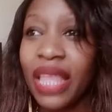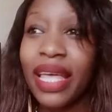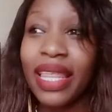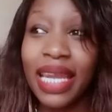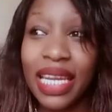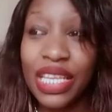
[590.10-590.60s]
The
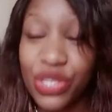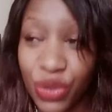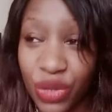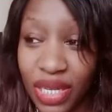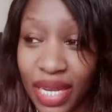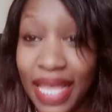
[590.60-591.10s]
other
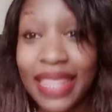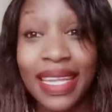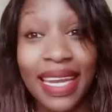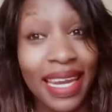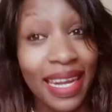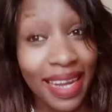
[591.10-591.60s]
lesson
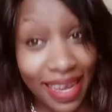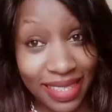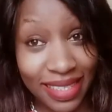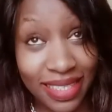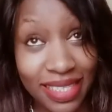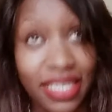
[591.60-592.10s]
that I
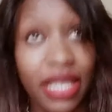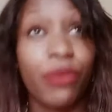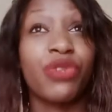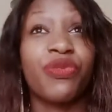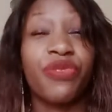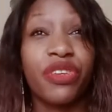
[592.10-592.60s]
learned that
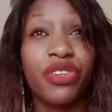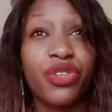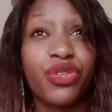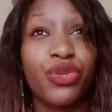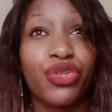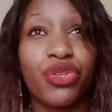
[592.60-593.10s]
was very
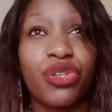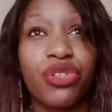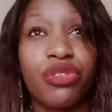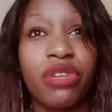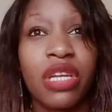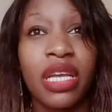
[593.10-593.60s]
crucial
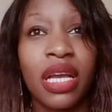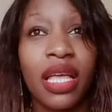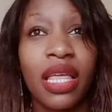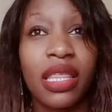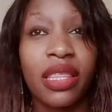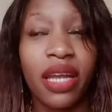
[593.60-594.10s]
during
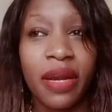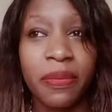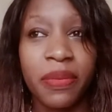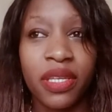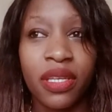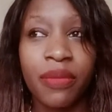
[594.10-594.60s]

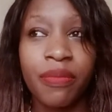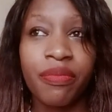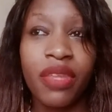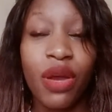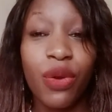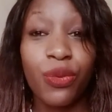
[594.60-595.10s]
therapy
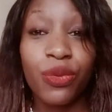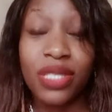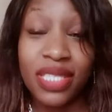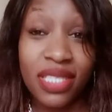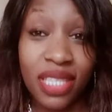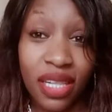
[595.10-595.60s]
was
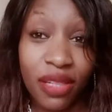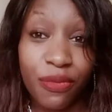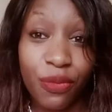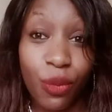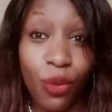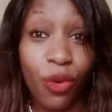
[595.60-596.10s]

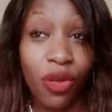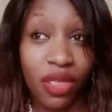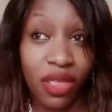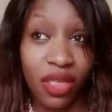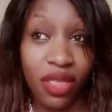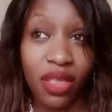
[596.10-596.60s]
self-worth.
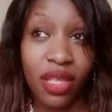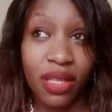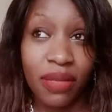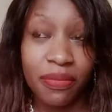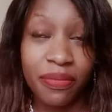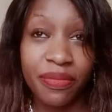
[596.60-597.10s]

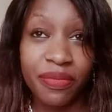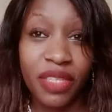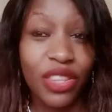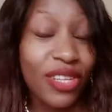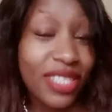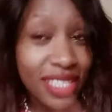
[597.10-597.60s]

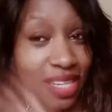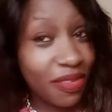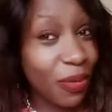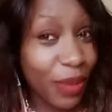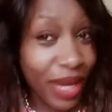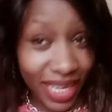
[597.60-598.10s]
Not
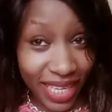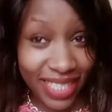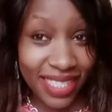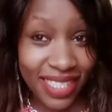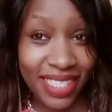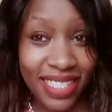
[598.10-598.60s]

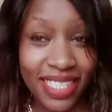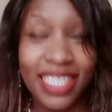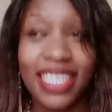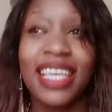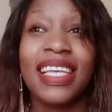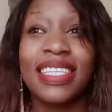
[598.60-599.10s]
self-awareness,
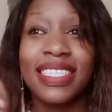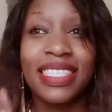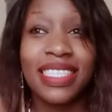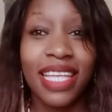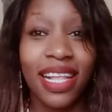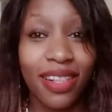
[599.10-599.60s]

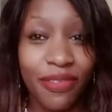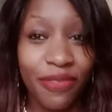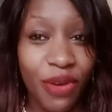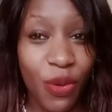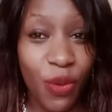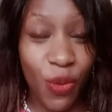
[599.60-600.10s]
self-worth.
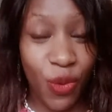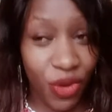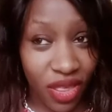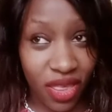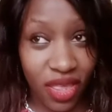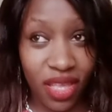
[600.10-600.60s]

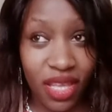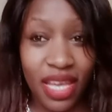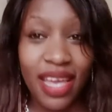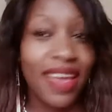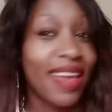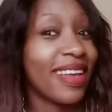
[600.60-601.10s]
self-worth.
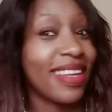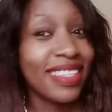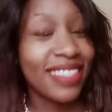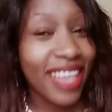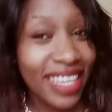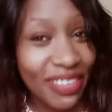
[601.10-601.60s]

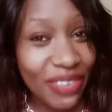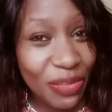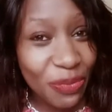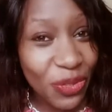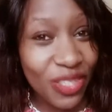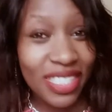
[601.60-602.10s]
Is there a
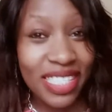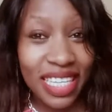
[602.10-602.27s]
difference between